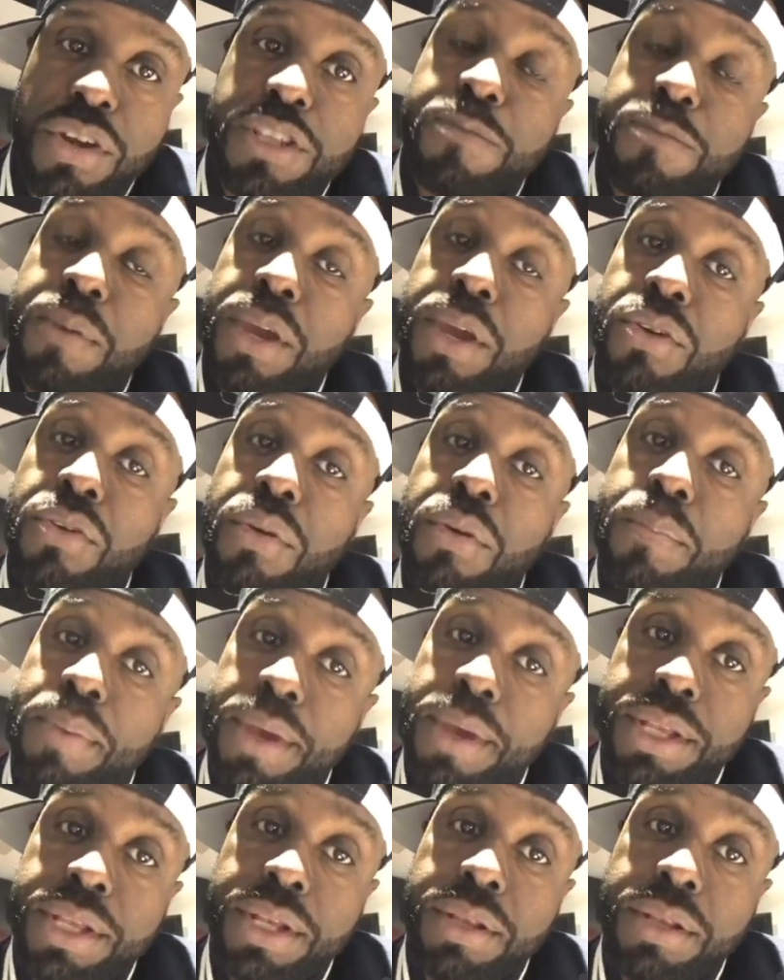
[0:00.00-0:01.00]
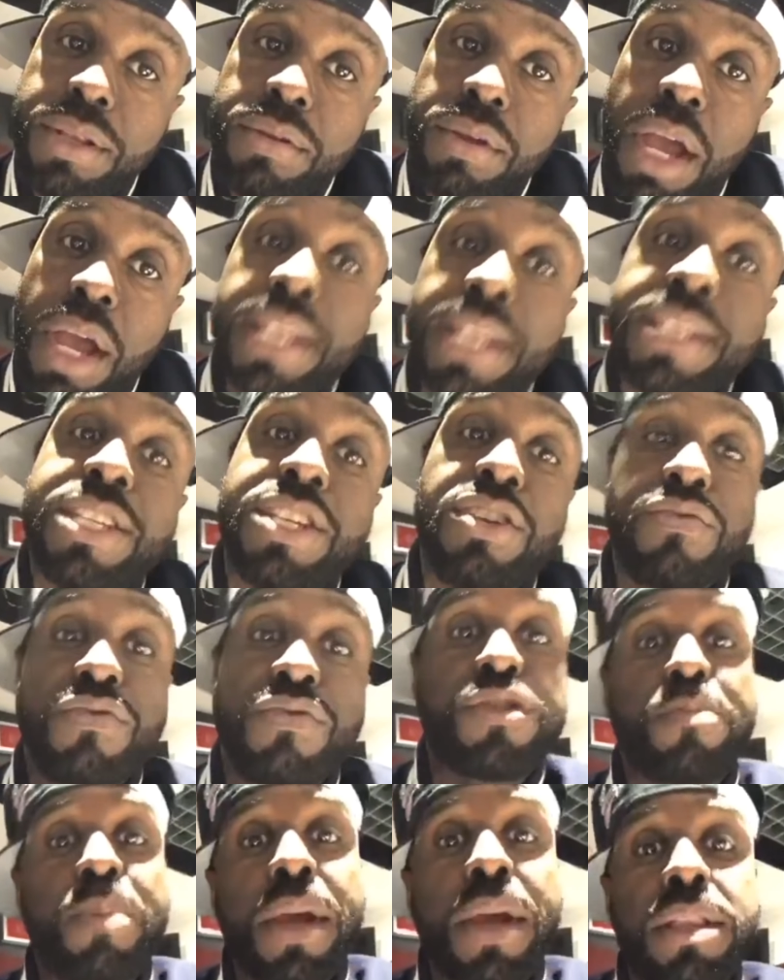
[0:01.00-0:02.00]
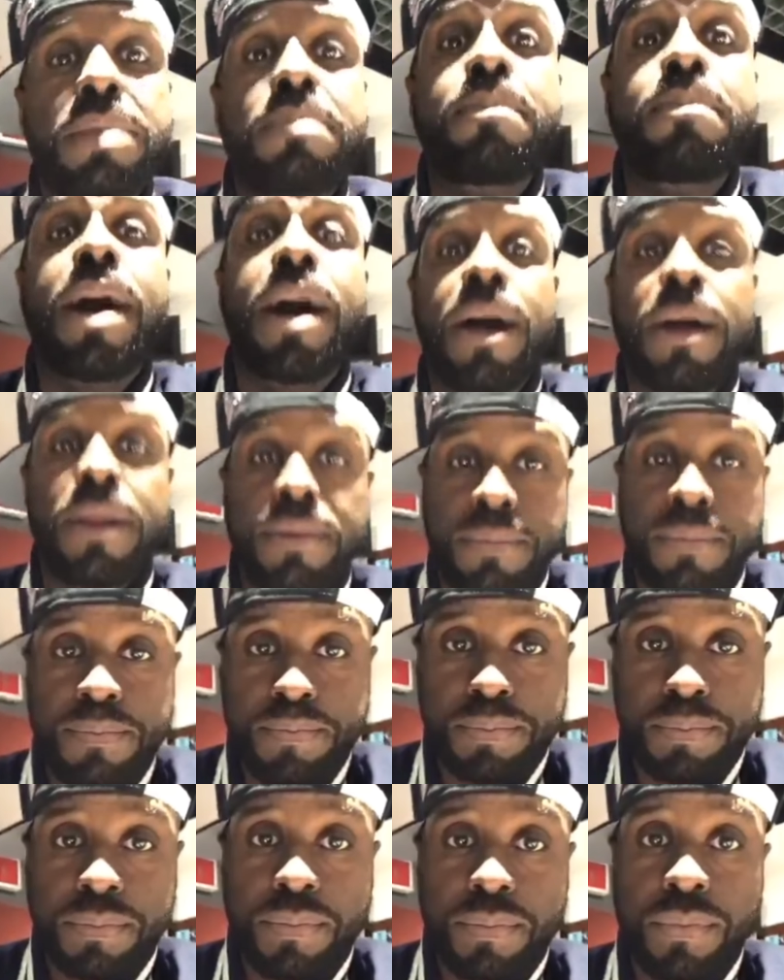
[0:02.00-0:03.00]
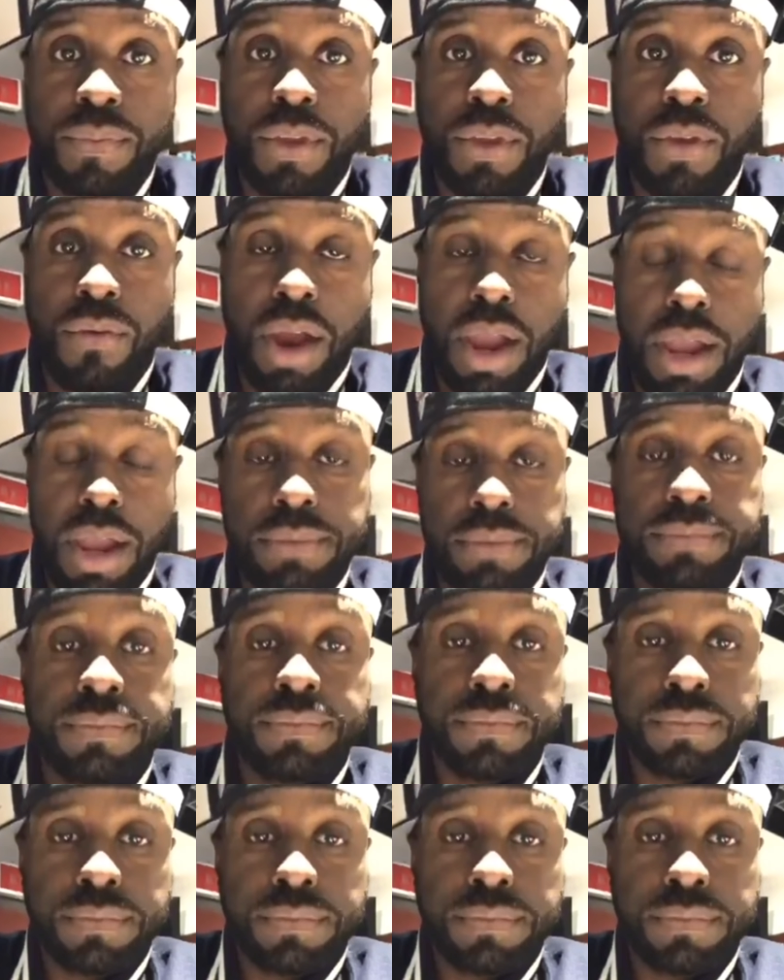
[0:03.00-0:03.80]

I respect your opinion. I see you respected mine, right?